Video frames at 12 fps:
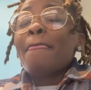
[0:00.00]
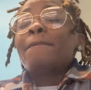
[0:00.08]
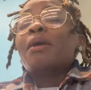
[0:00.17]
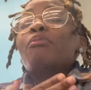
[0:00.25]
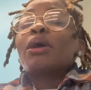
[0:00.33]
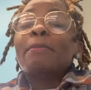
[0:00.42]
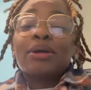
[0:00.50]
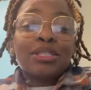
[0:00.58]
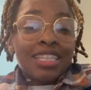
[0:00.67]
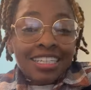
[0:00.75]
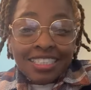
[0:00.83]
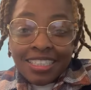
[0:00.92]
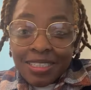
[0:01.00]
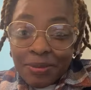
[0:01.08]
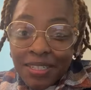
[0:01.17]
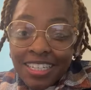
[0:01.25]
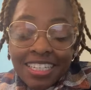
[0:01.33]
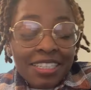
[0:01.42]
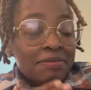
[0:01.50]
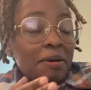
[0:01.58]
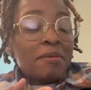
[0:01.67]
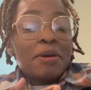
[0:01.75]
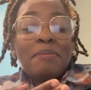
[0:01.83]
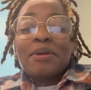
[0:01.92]
My boy birthday is this week. My
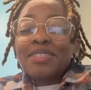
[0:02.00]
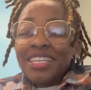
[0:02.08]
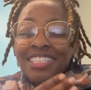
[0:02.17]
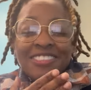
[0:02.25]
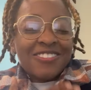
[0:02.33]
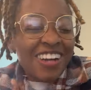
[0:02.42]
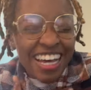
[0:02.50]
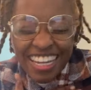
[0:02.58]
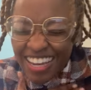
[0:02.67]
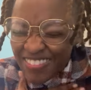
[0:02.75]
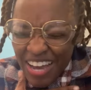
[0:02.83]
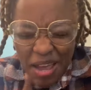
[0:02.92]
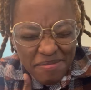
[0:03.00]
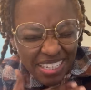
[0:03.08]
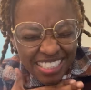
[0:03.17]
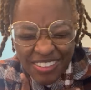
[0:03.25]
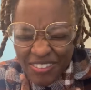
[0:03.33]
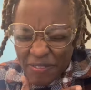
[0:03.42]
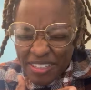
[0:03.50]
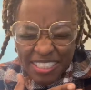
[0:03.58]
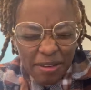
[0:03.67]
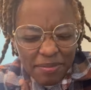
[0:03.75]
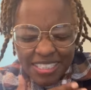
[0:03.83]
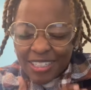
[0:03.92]
boy birthday is Friday. I'm gonna hype myself up and
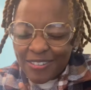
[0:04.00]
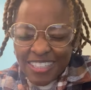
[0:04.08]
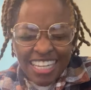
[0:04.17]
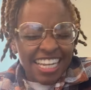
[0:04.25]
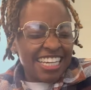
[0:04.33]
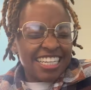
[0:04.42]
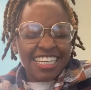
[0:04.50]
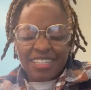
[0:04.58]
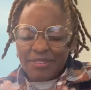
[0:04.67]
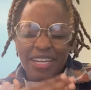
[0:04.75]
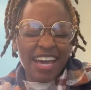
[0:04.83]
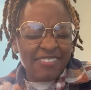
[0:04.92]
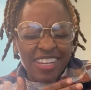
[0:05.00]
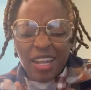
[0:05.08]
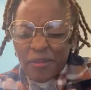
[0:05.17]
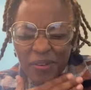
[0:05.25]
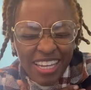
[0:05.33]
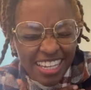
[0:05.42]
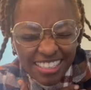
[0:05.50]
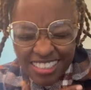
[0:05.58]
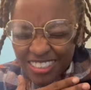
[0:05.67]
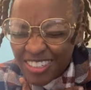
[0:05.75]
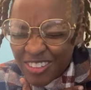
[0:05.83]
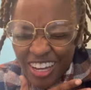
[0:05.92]
tell myself that like, yeah, we're gonna have a lit weekend.
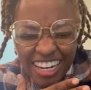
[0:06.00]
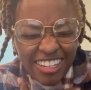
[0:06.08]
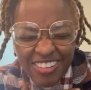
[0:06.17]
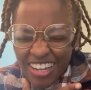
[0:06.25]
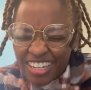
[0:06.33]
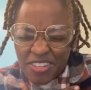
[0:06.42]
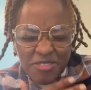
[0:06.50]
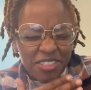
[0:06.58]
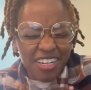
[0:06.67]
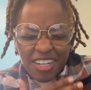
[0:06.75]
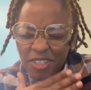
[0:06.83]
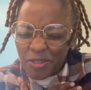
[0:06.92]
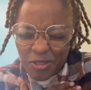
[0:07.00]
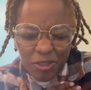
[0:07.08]
So you gotta you gotta do what you gotta do.